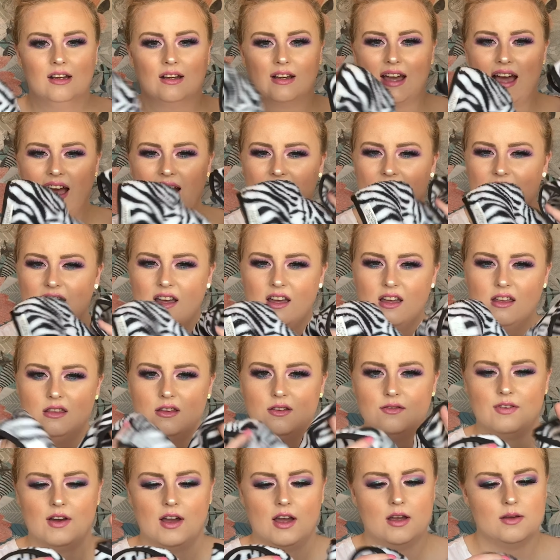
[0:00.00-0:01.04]
Kind of getting
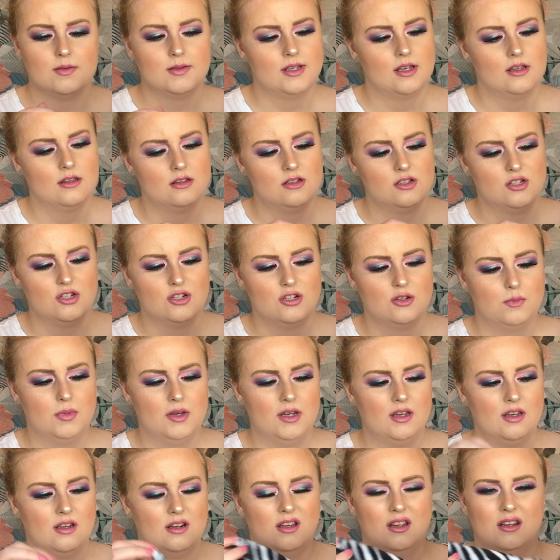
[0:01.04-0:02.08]
the vibes that they should have
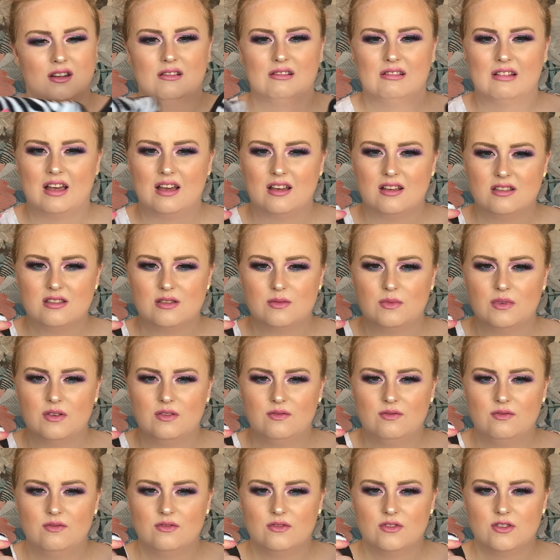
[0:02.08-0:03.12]
been in last
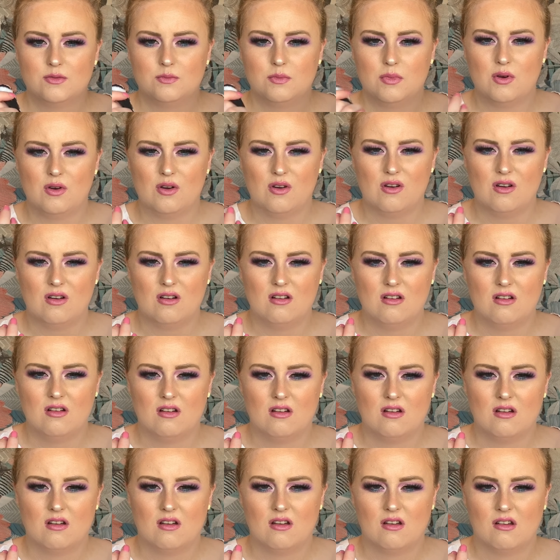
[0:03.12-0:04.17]
month's, but
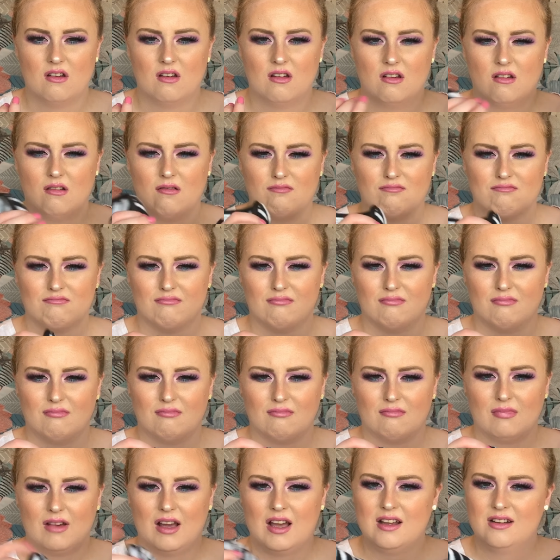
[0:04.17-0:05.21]

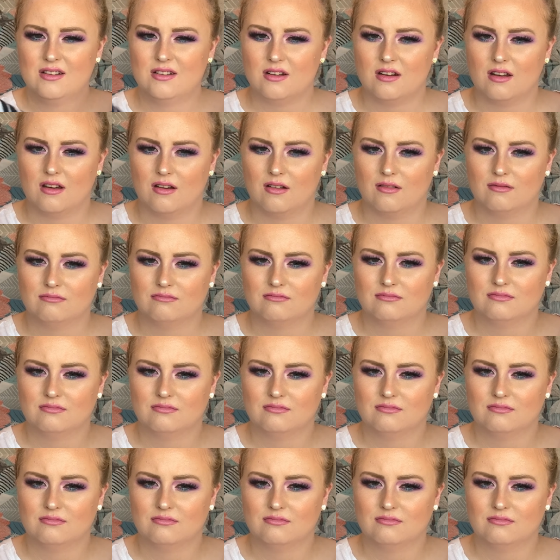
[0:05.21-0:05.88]
I don't know.